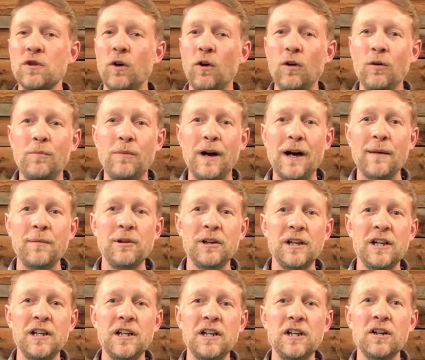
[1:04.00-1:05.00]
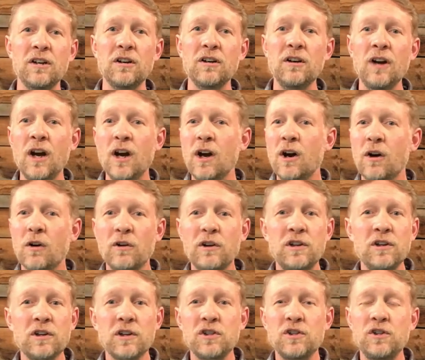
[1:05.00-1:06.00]
the whole Bible in a year, or
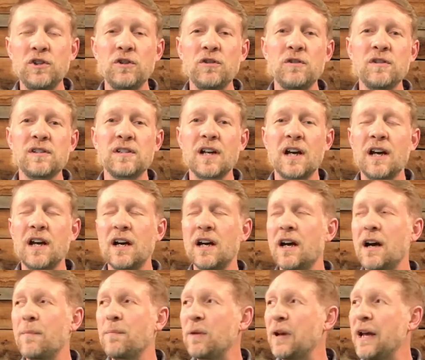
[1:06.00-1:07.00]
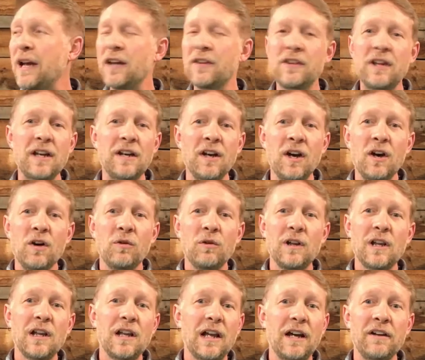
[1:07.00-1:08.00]
you can choose a plan that
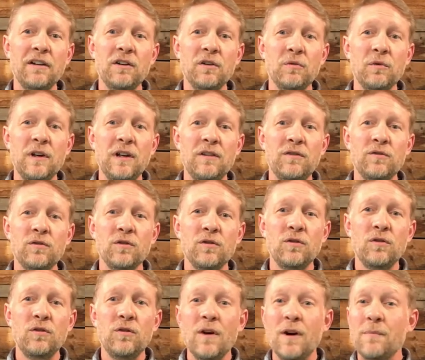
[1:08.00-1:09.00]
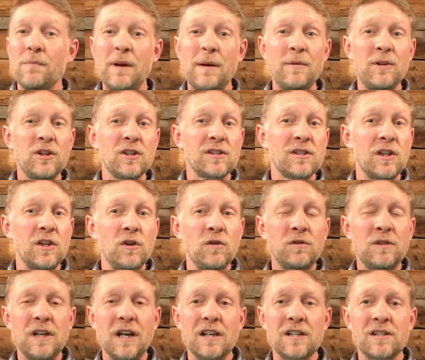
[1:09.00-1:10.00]
will allow you to read through maybe just the New
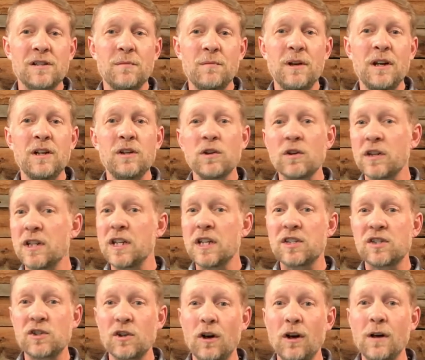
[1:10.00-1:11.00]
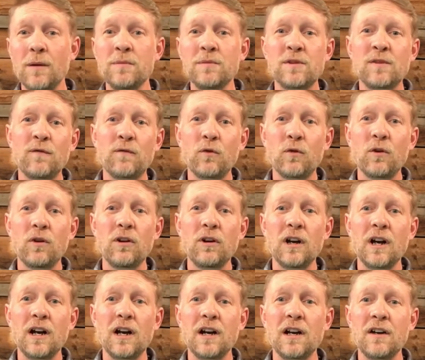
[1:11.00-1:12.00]
Testament or the Psalms
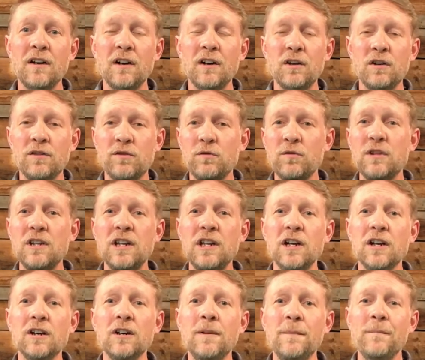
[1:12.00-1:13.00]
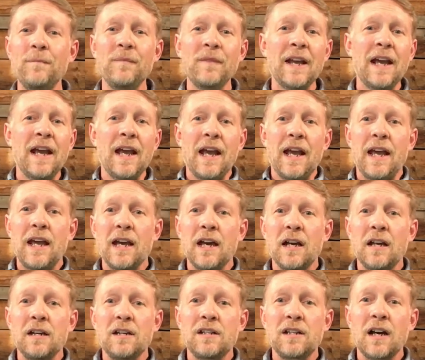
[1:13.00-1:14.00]
for through the year.
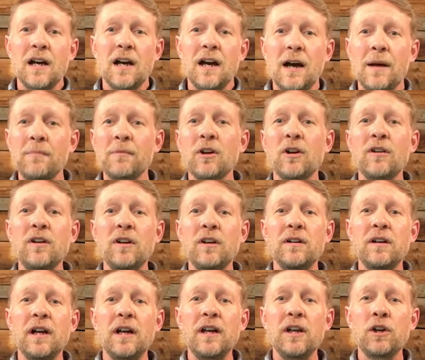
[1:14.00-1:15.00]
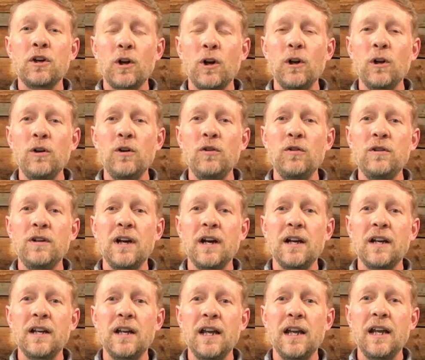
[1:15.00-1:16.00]
And I'm going to include
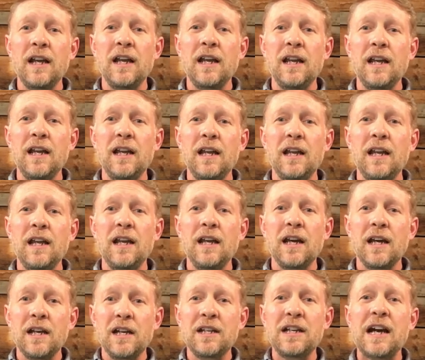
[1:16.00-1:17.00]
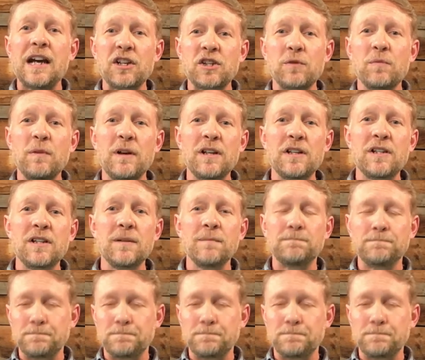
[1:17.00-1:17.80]
an attachment